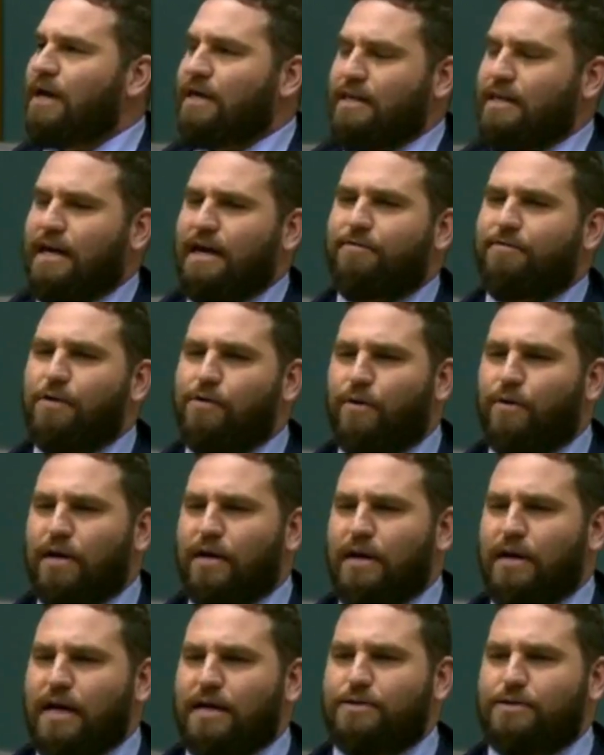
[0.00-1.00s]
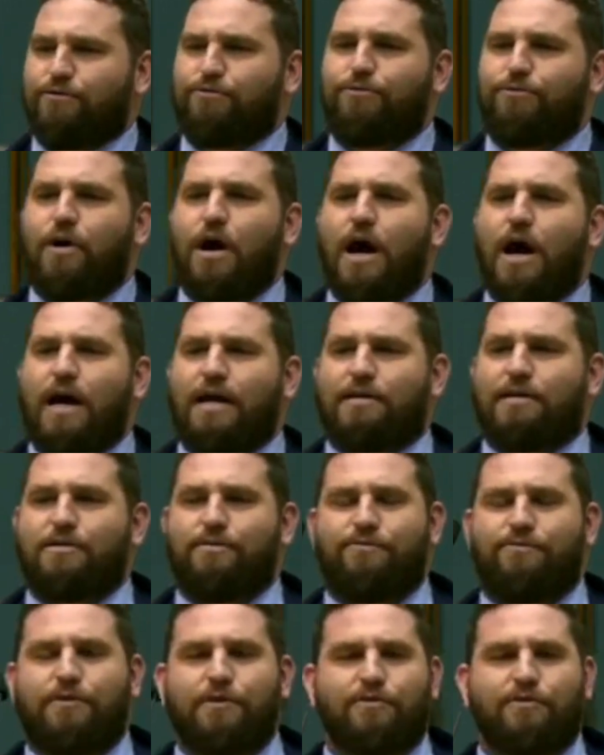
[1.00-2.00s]
that everyone has a right to
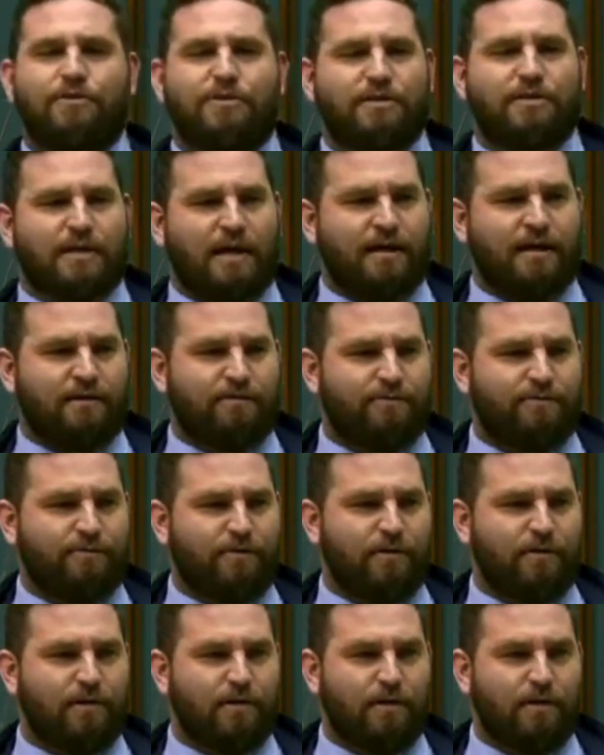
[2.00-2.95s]
feel safe.